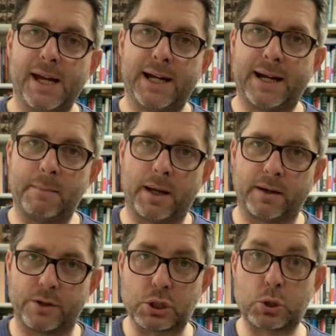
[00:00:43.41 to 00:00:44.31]

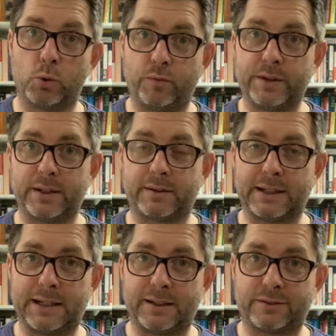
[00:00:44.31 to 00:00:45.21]
under the Soviet
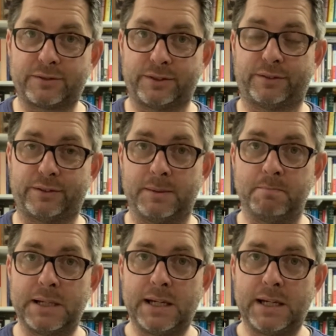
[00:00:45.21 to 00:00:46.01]
system.